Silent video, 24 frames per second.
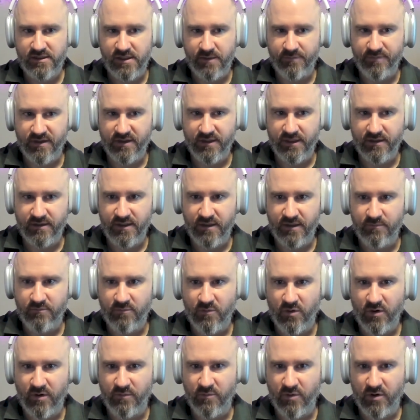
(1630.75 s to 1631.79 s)
something that
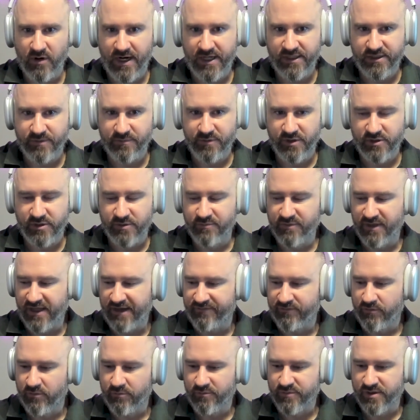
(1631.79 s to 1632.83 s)
more and more attribution
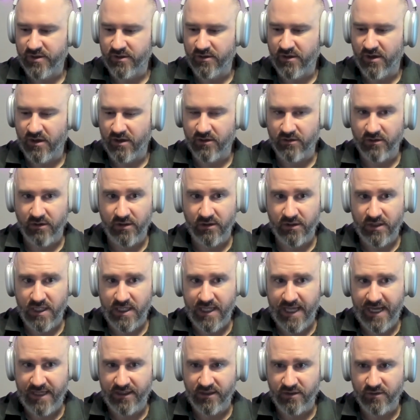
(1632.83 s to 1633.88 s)
platforms are
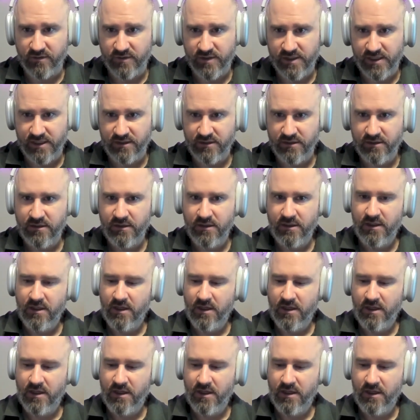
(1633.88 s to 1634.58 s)
looking at using.